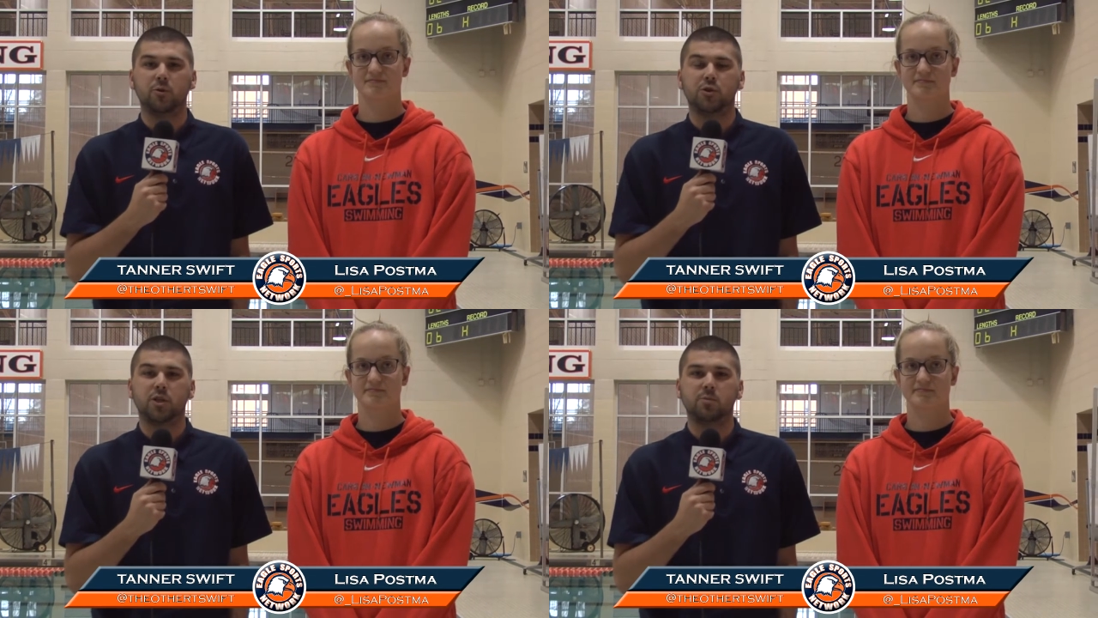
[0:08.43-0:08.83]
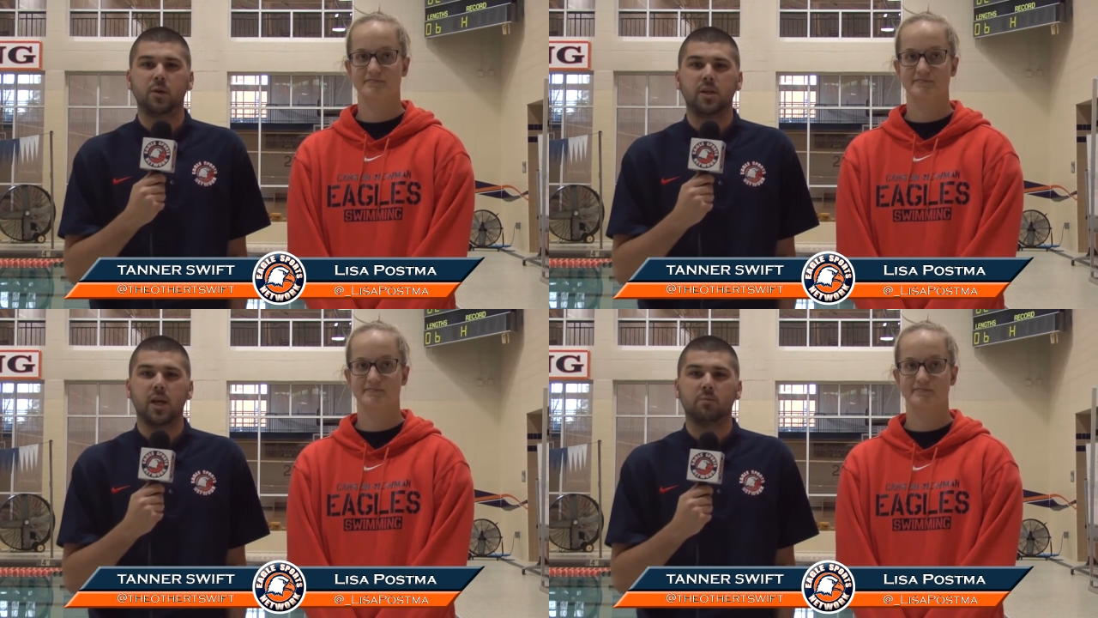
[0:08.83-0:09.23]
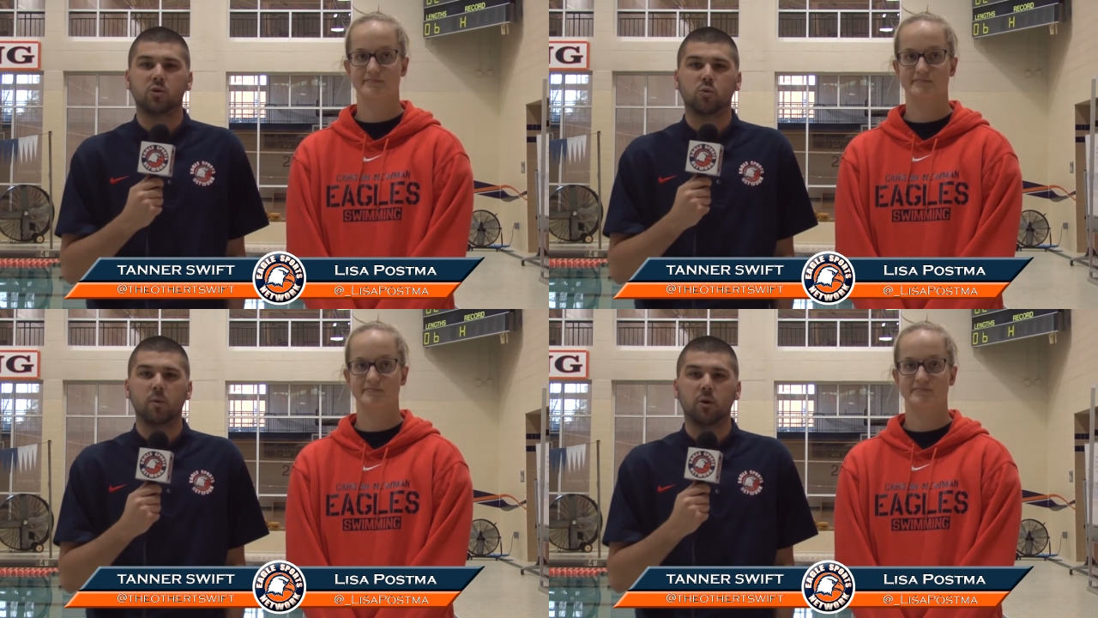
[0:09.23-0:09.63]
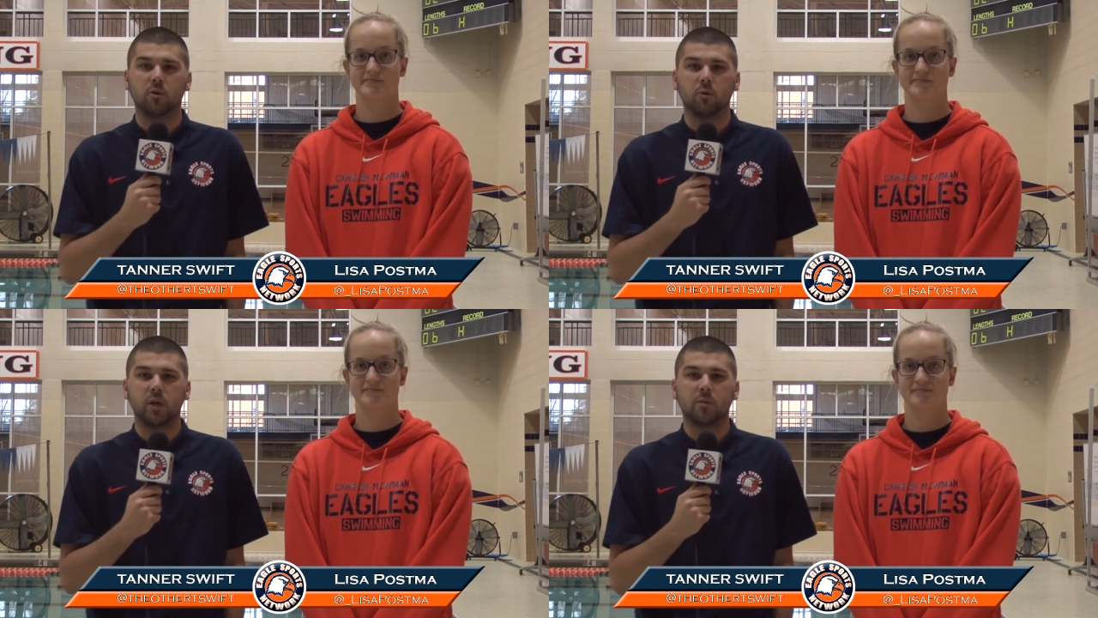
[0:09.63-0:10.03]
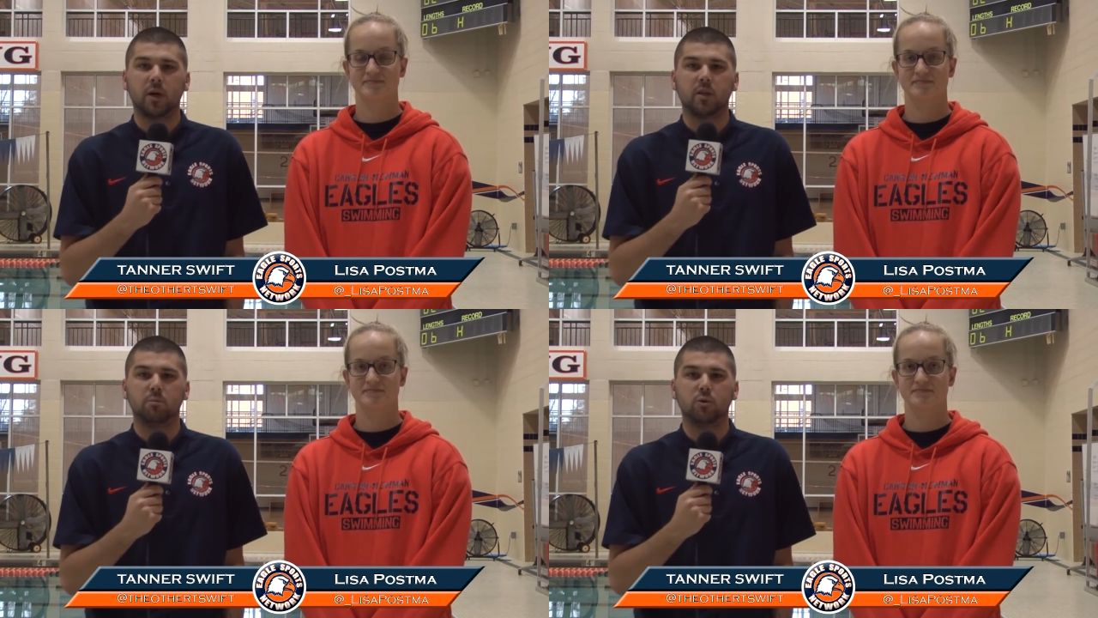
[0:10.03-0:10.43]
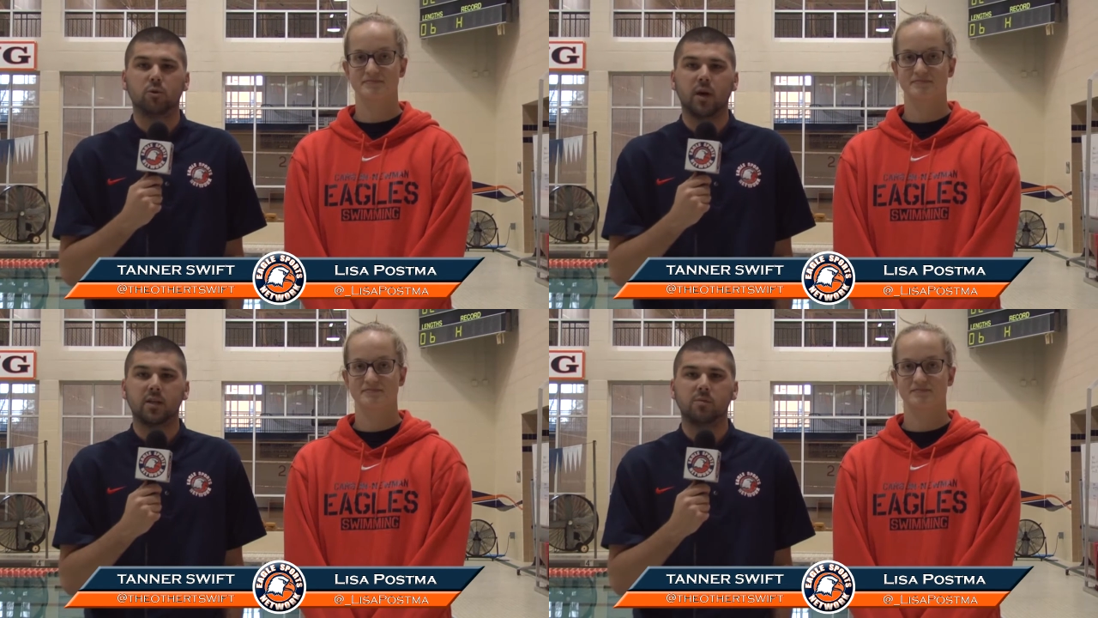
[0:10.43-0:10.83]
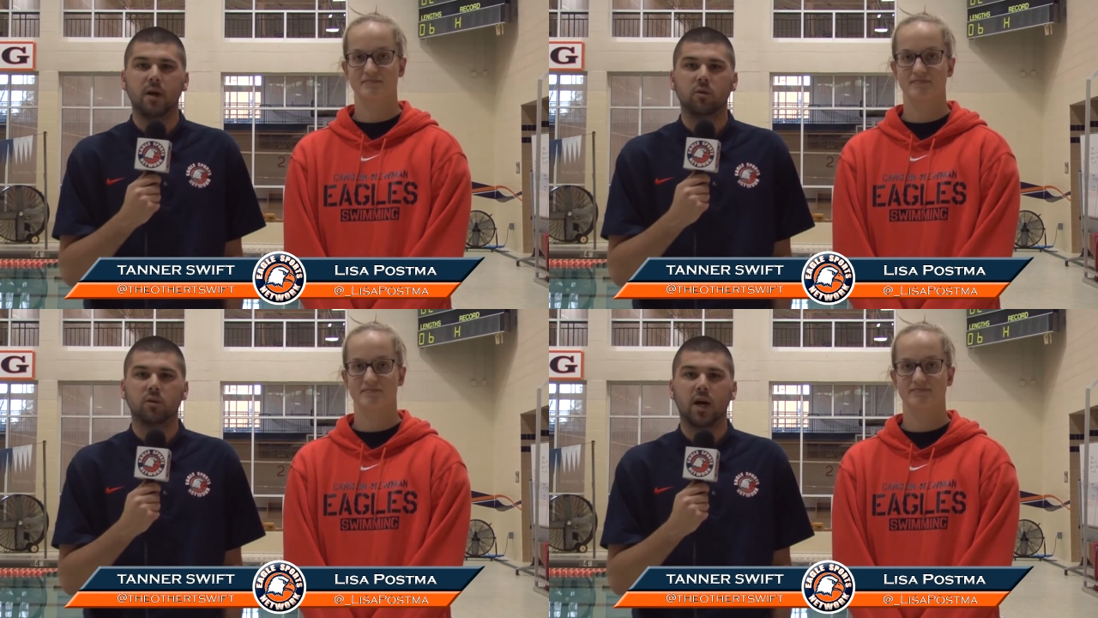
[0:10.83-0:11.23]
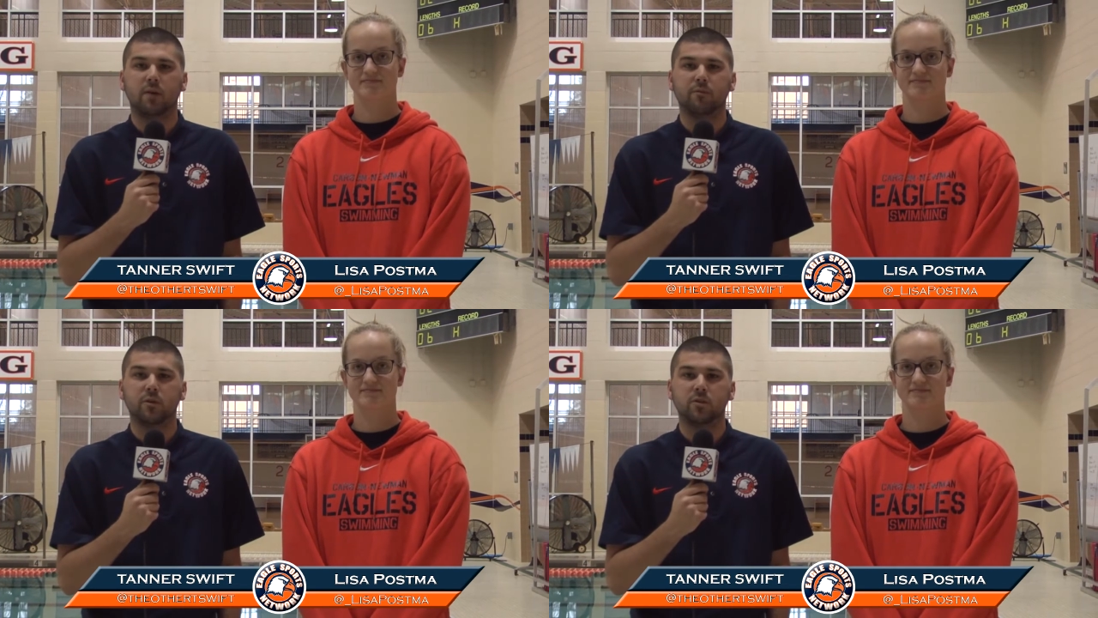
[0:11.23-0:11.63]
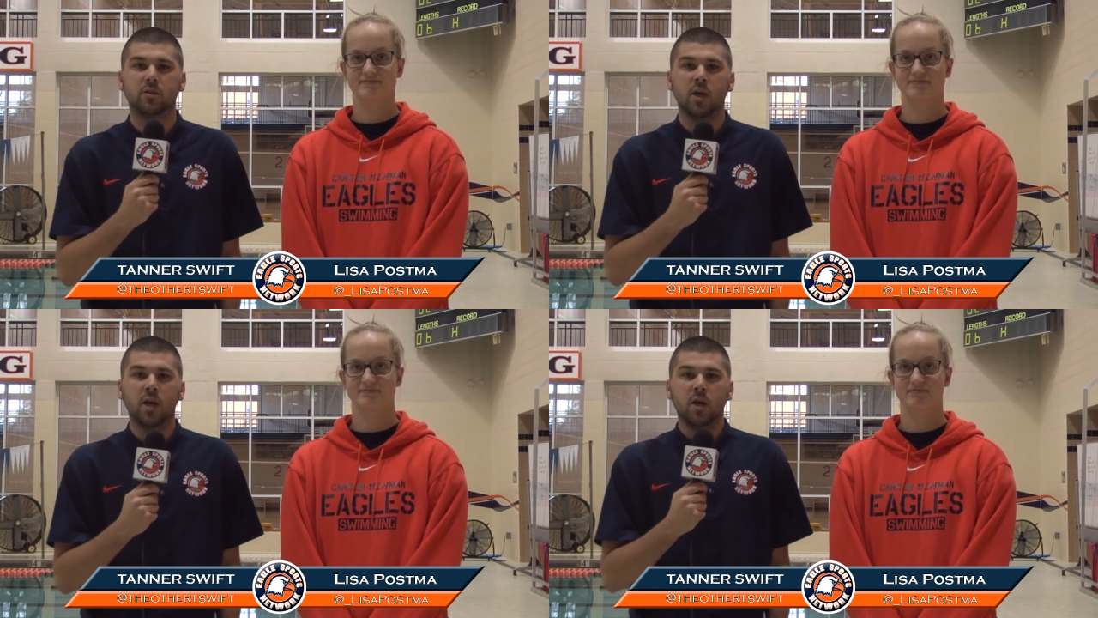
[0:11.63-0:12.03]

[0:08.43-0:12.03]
Speaker 1: who's just been named Swimmer of the Week by the Bluegrass Mountain Conference